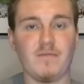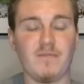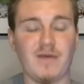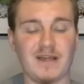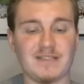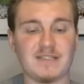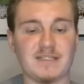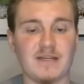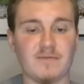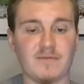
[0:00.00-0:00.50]

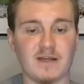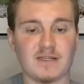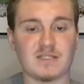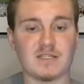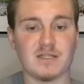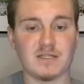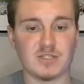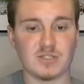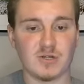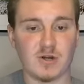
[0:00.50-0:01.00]
Penn State
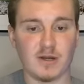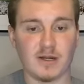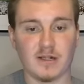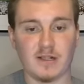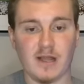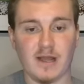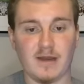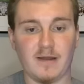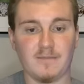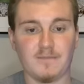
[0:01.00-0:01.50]
Wrestling starting
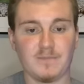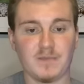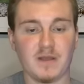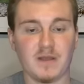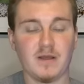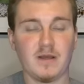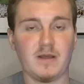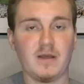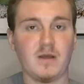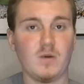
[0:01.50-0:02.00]
lineup.
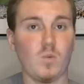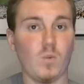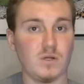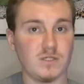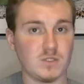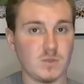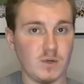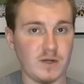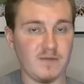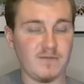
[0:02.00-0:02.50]

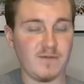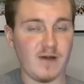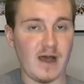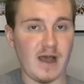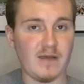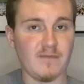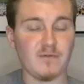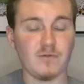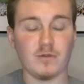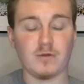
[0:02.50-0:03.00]

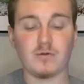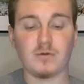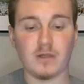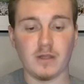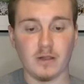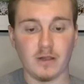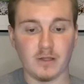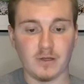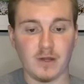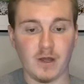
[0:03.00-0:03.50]
125, Luke
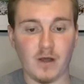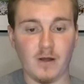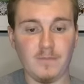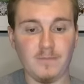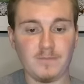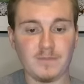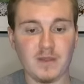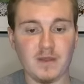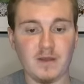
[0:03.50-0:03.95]
Lilledahl.